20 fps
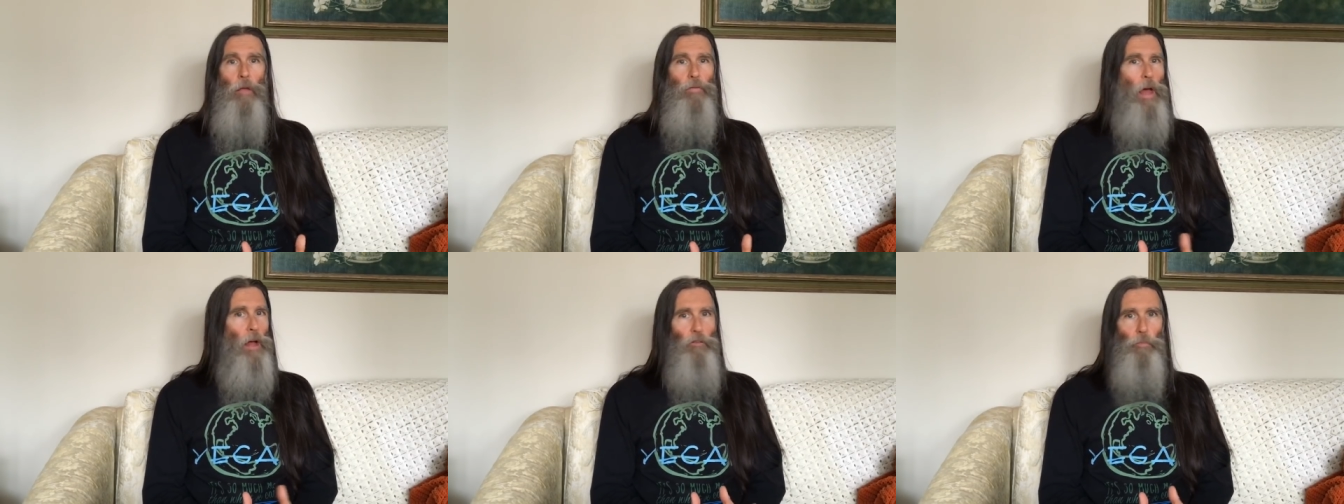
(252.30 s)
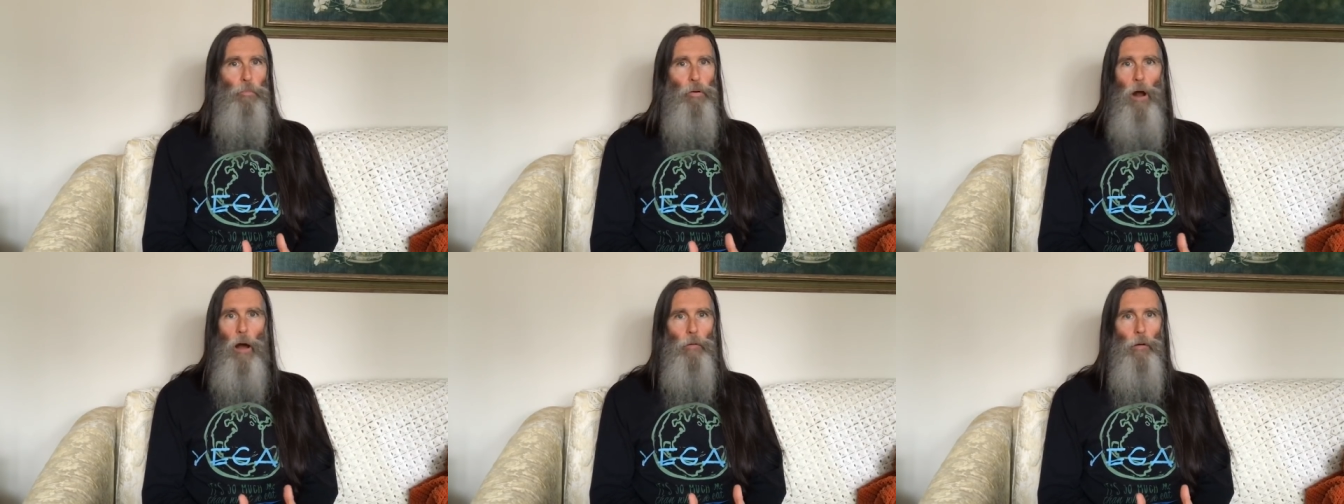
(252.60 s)
That's
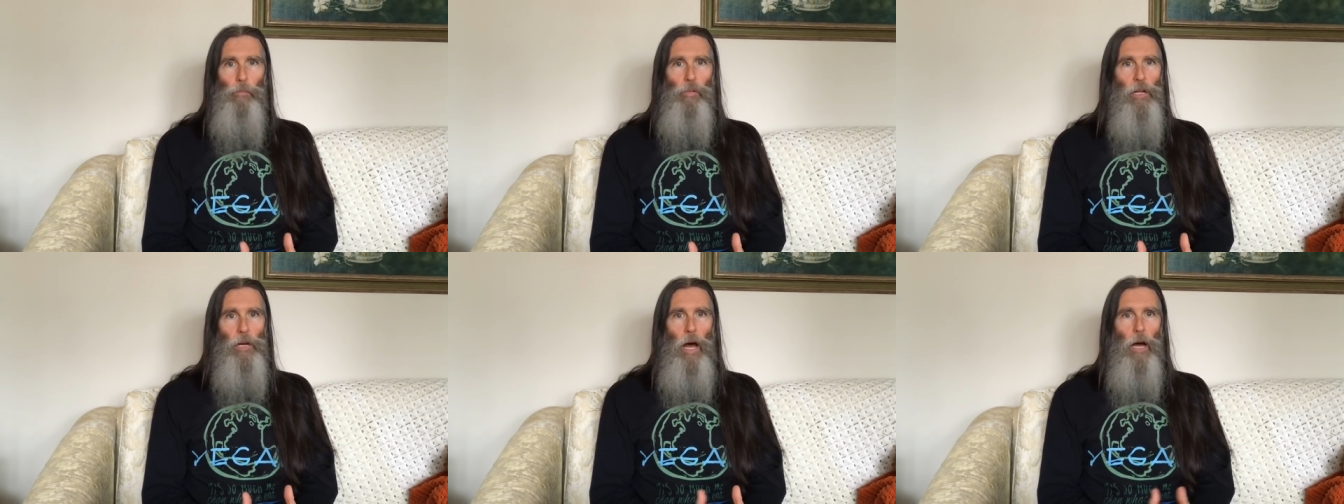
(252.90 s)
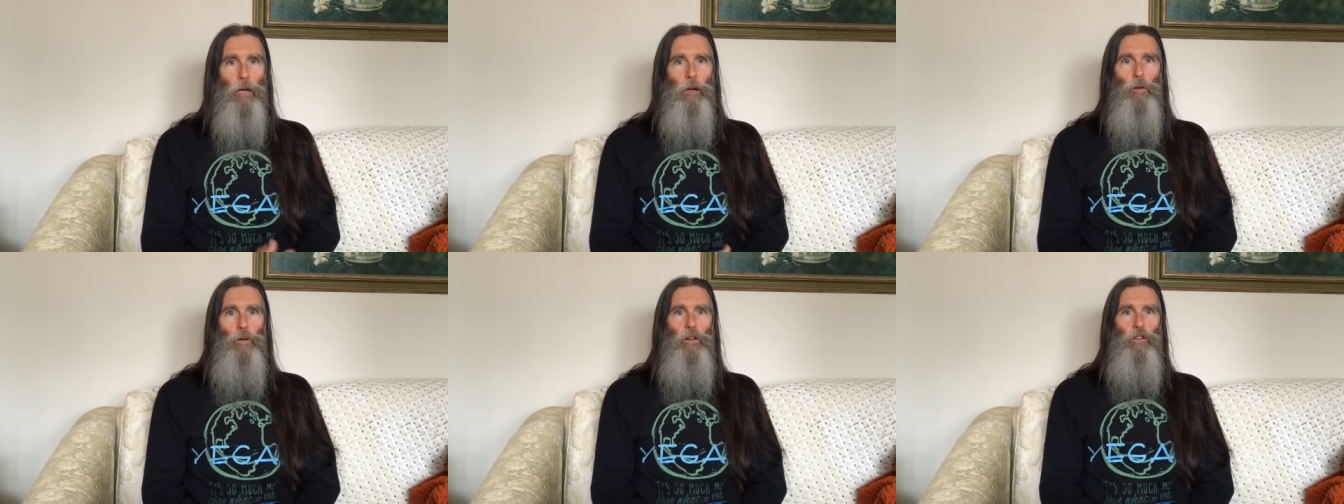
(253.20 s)
probably
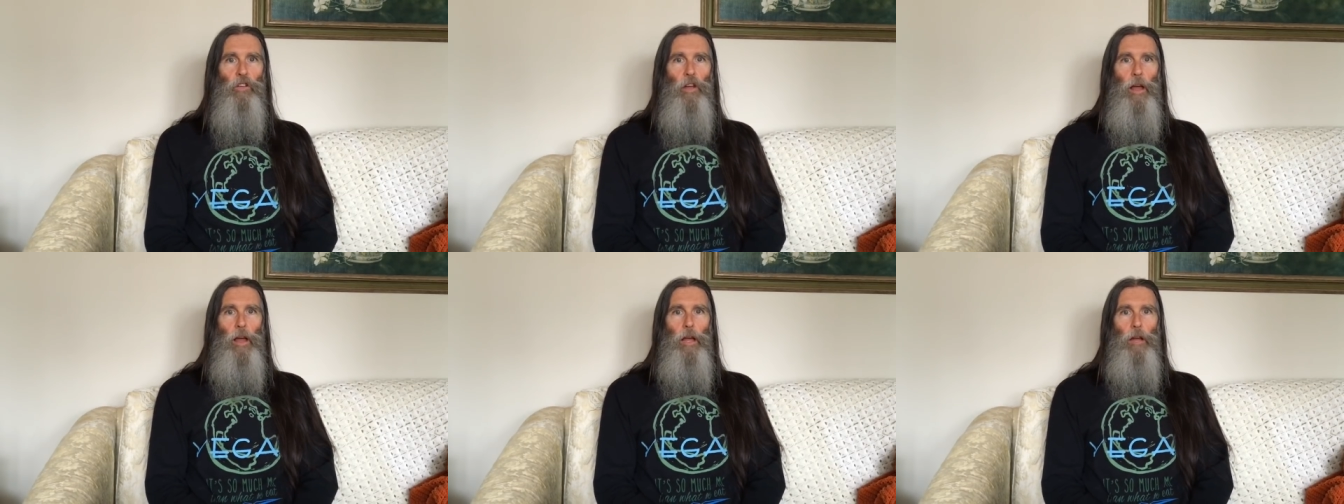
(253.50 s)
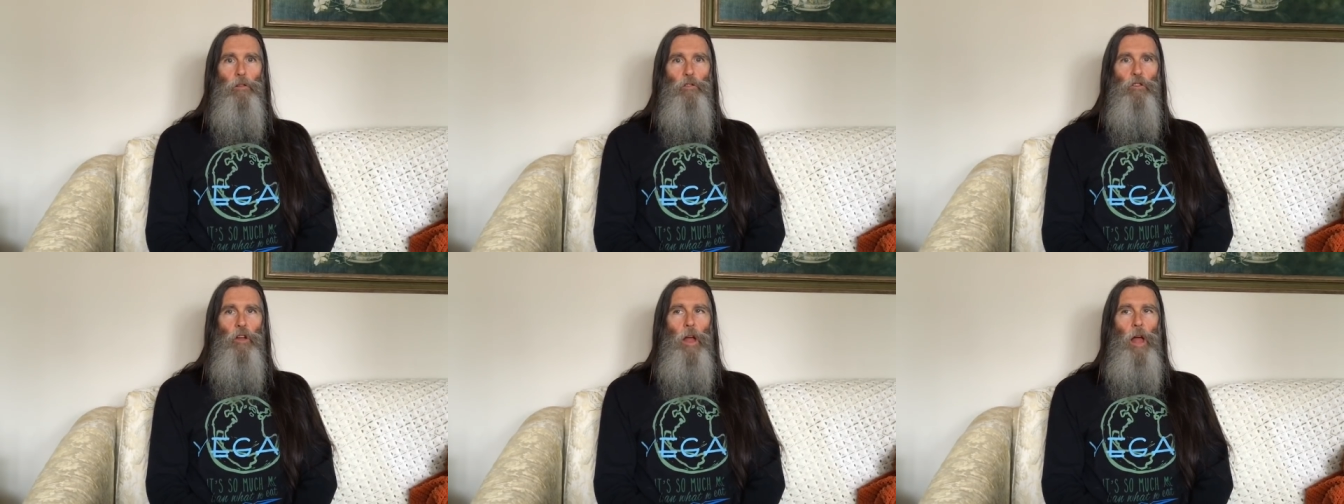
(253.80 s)
not going to
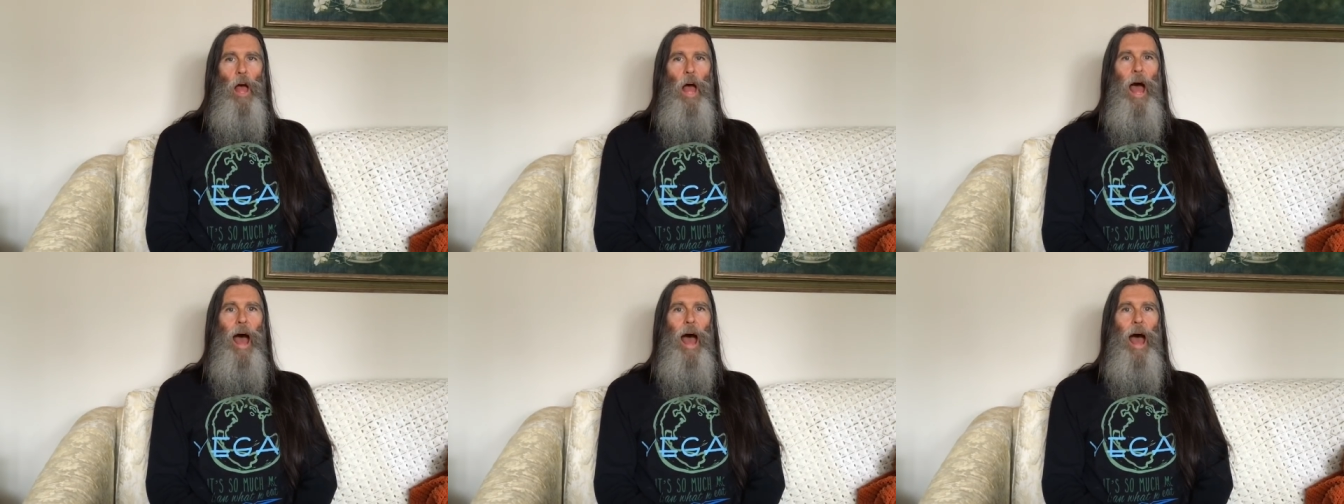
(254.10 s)
change.